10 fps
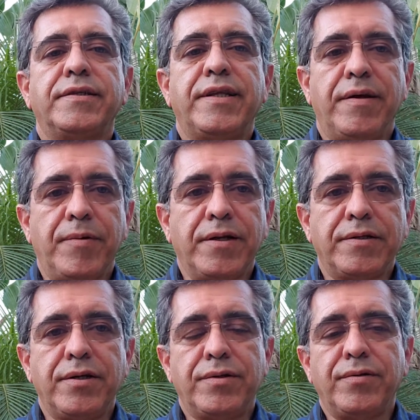the
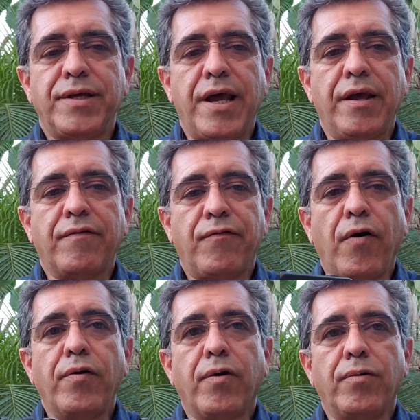ability to take
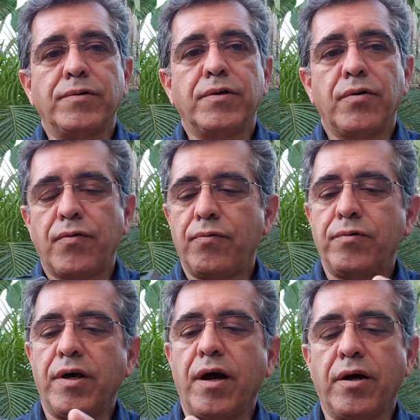photos through
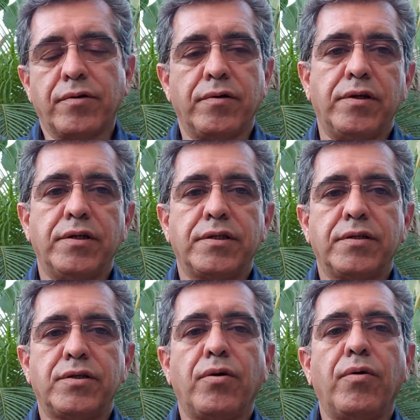the oculars.
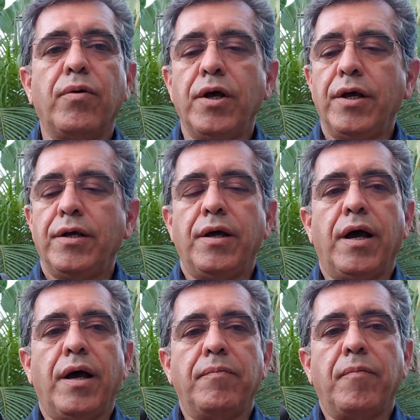So
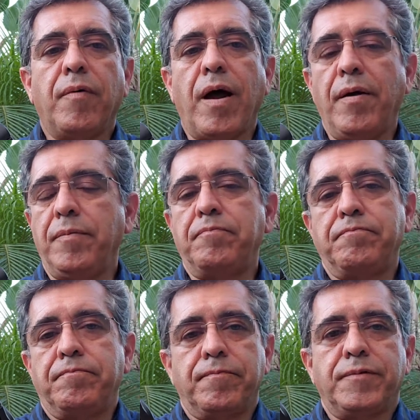I
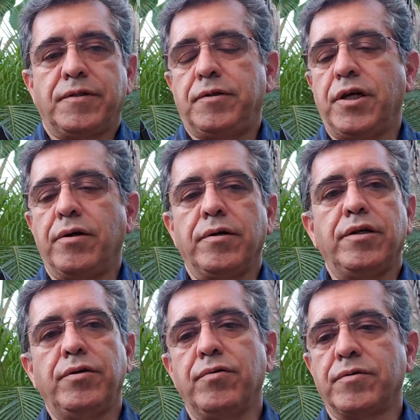generally
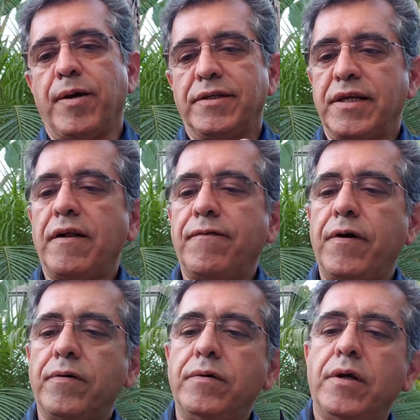use my cell
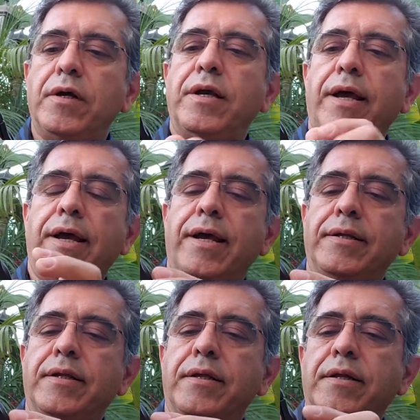phone and
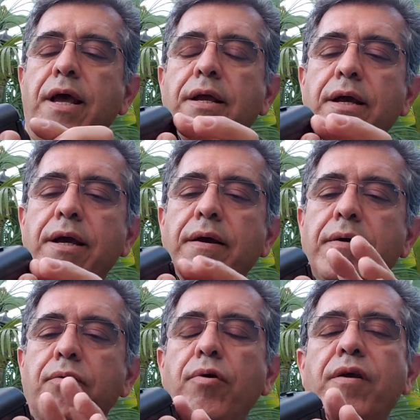take a
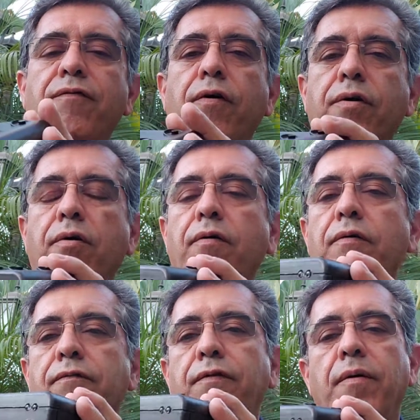quick photo
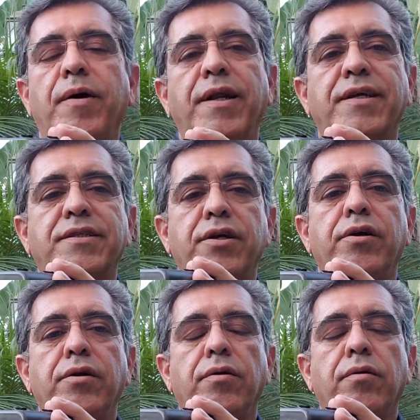from an
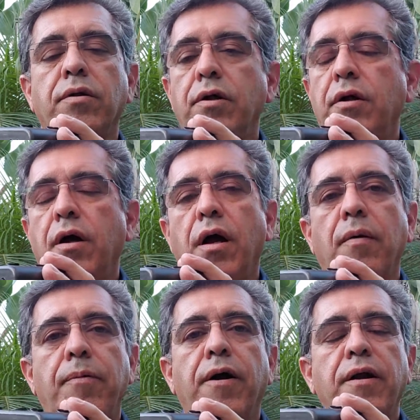external
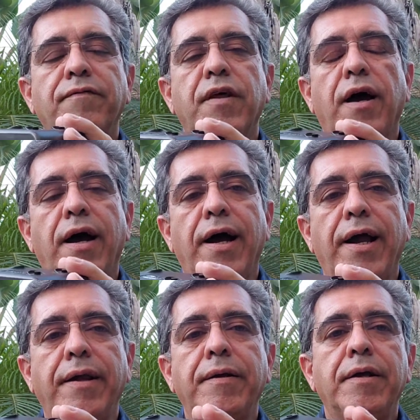part of the
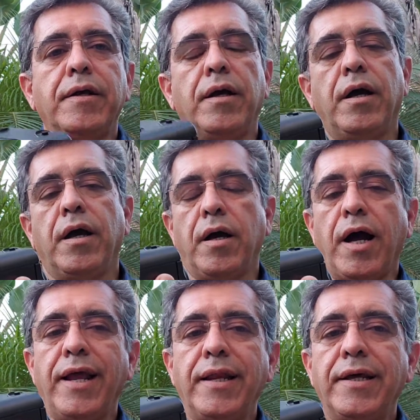eye,
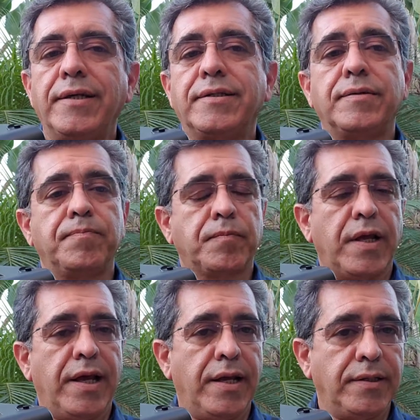eyelids,
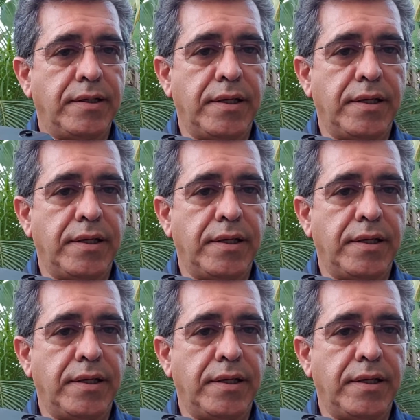and